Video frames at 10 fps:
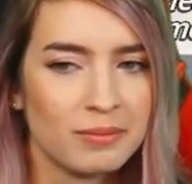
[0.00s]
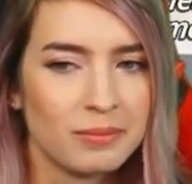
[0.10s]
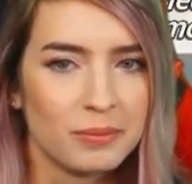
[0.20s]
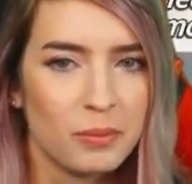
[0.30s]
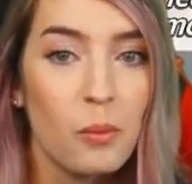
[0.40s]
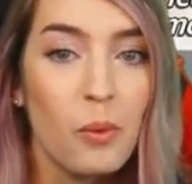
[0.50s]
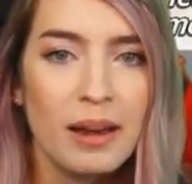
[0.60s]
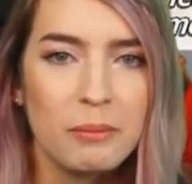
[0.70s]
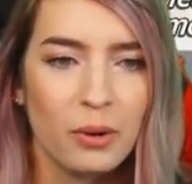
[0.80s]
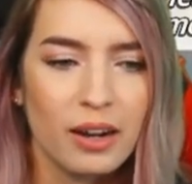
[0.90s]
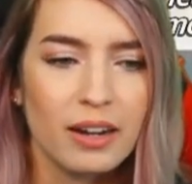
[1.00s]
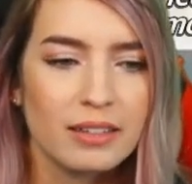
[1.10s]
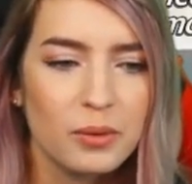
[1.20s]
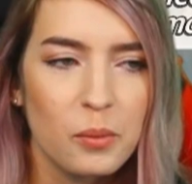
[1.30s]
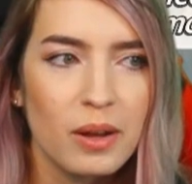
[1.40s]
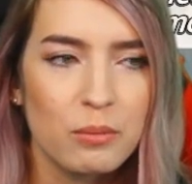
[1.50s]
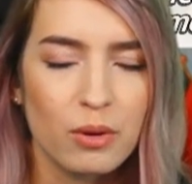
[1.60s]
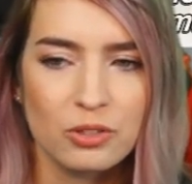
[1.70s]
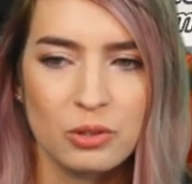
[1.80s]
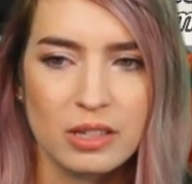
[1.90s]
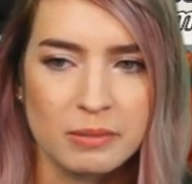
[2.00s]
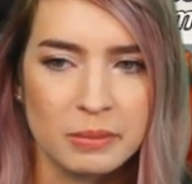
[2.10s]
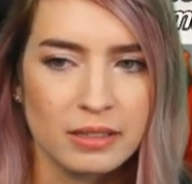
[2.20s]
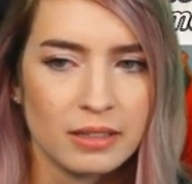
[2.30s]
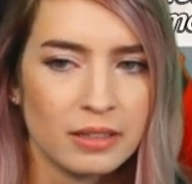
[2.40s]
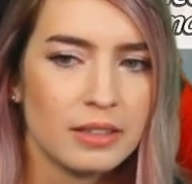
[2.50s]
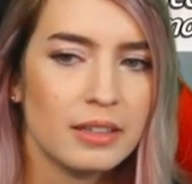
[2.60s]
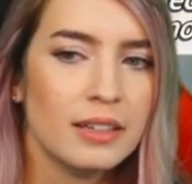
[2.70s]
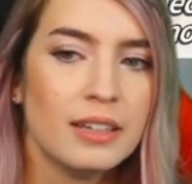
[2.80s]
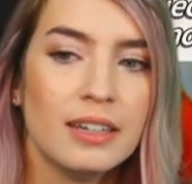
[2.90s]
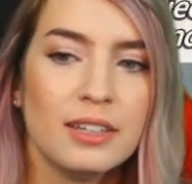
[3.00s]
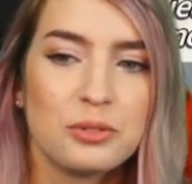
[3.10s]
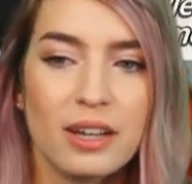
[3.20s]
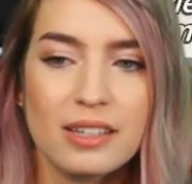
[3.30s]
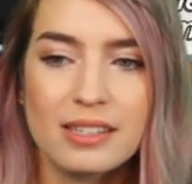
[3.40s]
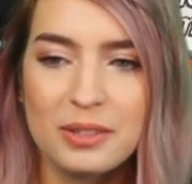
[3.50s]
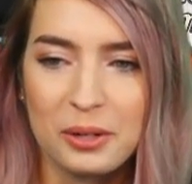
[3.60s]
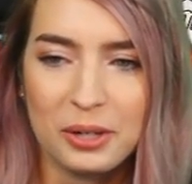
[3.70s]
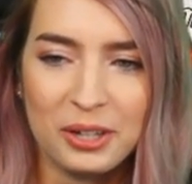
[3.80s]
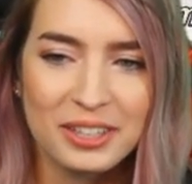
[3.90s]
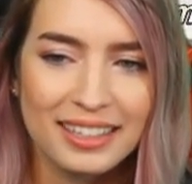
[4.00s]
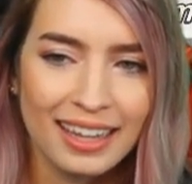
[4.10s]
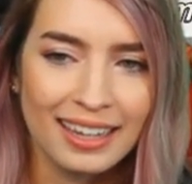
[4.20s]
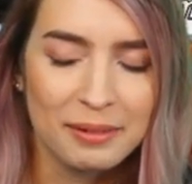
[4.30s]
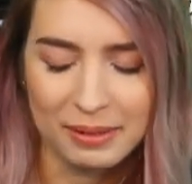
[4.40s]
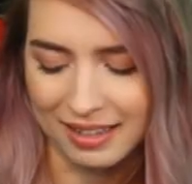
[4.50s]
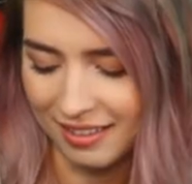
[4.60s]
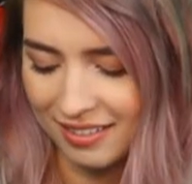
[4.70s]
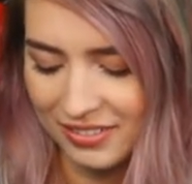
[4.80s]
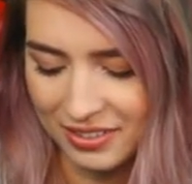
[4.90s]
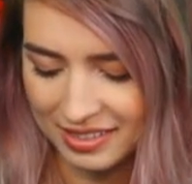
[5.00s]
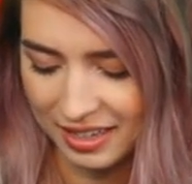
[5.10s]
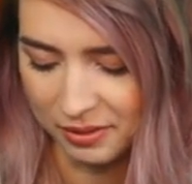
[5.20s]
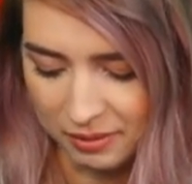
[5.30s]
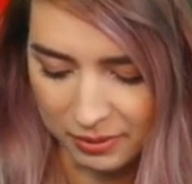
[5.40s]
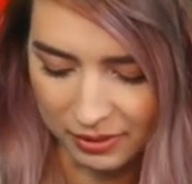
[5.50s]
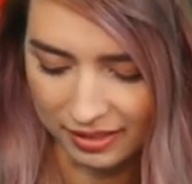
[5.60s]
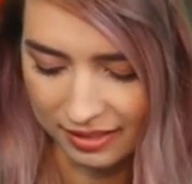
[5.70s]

One more. One more, trust me. Trust Skull King and me. A lot of you are saying one more.